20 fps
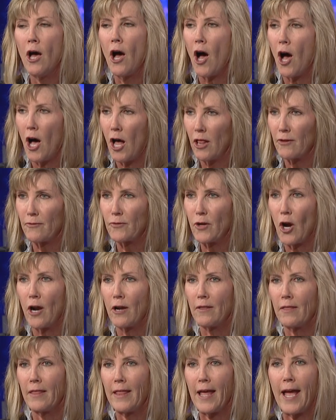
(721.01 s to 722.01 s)
Olive
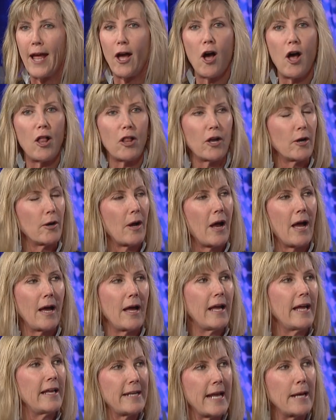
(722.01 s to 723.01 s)
Garden, they all
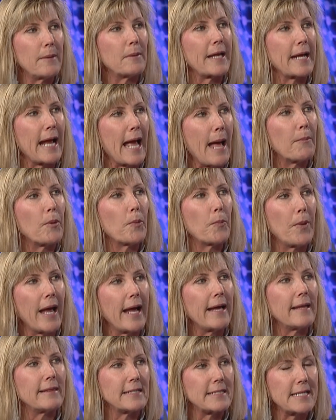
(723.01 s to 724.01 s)
are enabling Apple
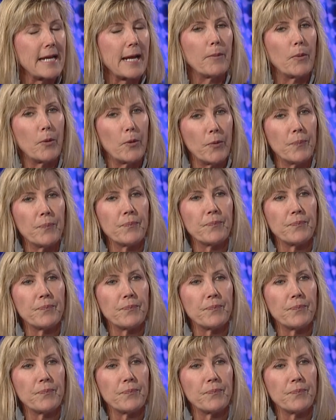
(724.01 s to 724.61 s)
Pay at the table.